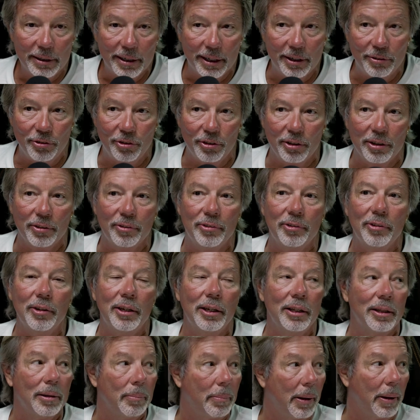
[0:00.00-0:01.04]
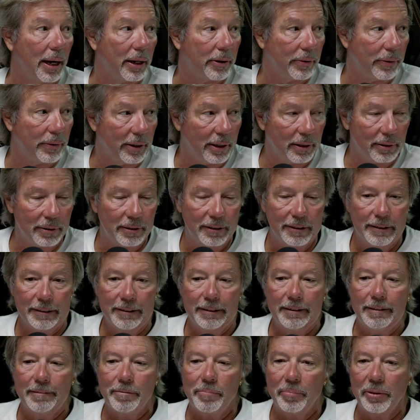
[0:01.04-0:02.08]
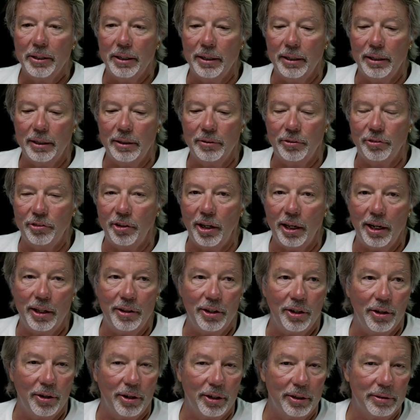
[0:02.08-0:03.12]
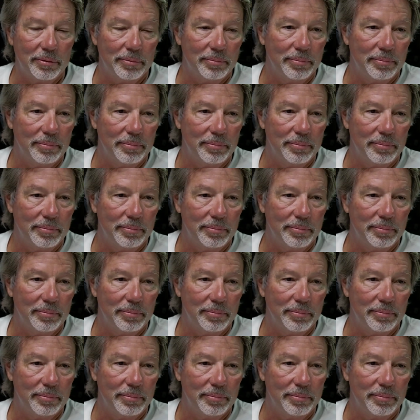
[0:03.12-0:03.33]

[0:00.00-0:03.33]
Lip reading: as you can see in the background. State of the art.